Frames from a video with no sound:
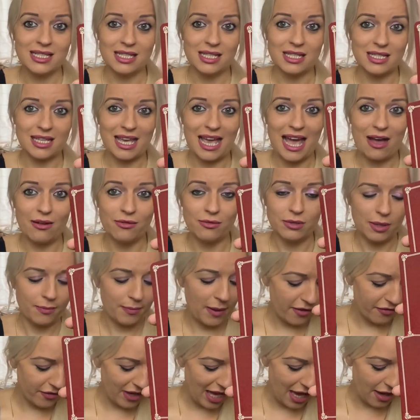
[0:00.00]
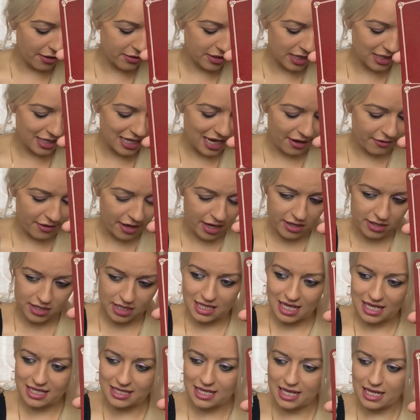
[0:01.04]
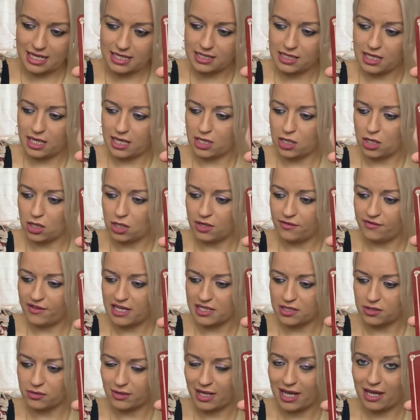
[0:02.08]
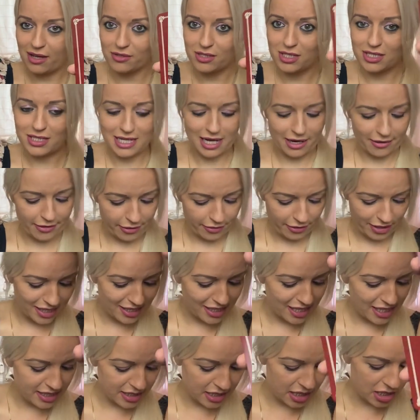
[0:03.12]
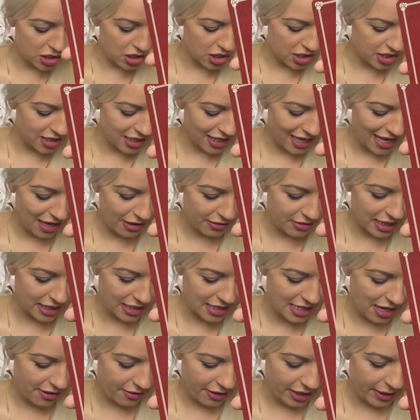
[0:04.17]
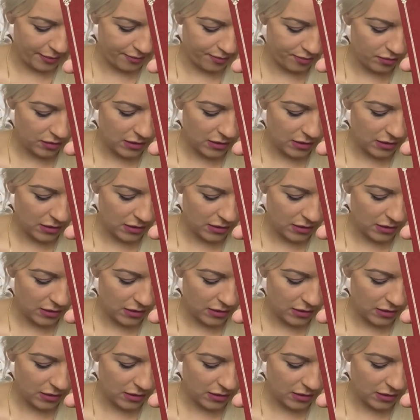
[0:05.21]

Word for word: So they're both Celtic Tarots. This is the Universal Celtic Tarot and this is just the Celtic Tarot.